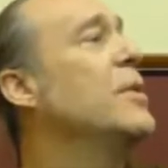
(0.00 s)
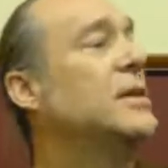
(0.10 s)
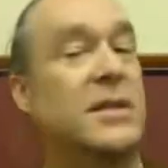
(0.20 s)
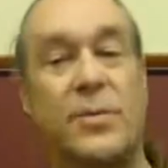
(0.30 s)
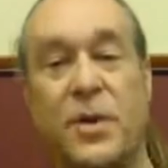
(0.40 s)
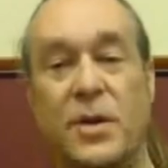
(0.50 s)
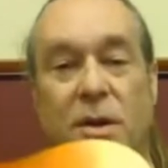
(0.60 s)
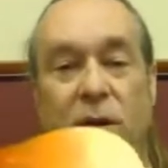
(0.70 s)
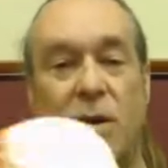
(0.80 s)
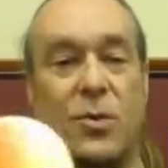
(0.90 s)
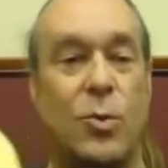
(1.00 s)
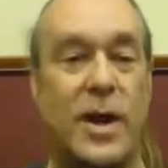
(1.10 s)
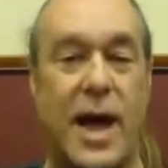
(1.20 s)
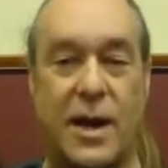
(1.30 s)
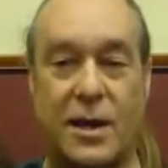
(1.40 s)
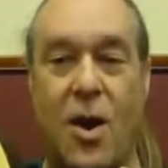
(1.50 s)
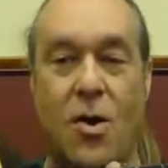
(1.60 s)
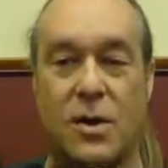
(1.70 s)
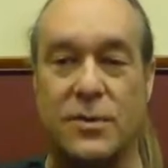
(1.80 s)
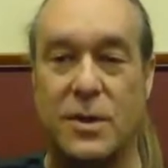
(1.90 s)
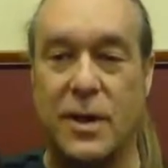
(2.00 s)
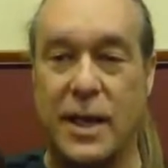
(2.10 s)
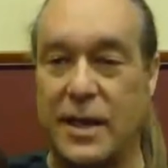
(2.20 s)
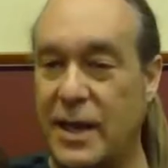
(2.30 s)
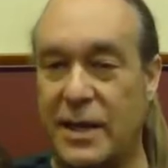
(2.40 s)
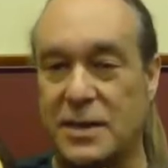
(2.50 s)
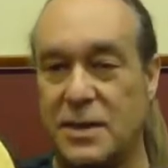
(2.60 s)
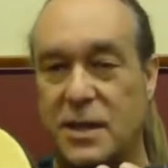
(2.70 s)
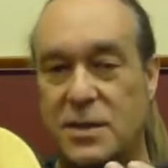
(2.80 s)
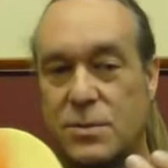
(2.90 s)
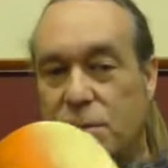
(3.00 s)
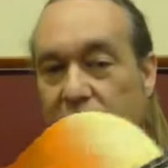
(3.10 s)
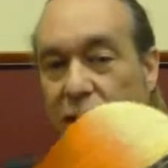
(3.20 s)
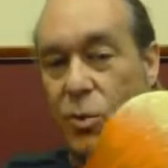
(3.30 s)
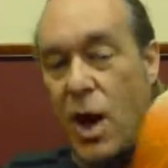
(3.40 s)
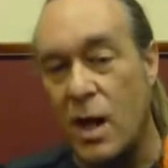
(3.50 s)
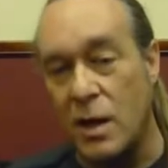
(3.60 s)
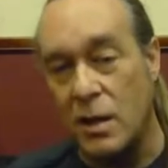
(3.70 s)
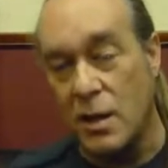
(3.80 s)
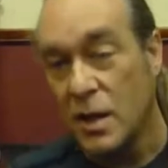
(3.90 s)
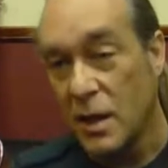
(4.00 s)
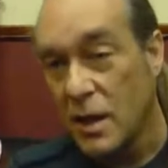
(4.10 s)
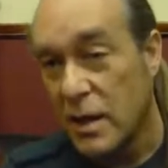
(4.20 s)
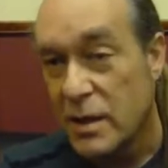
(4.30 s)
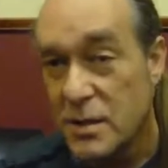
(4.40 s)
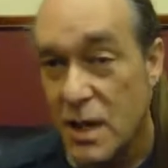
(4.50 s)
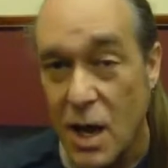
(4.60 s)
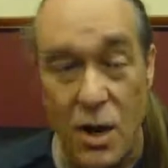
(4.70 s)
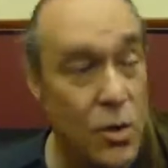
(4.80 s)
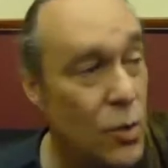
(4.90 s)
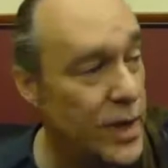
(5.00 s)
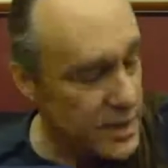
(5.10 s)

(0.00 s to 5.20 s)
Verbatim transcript: much something you, you could win at a carnival, and it just doesn't play well. So we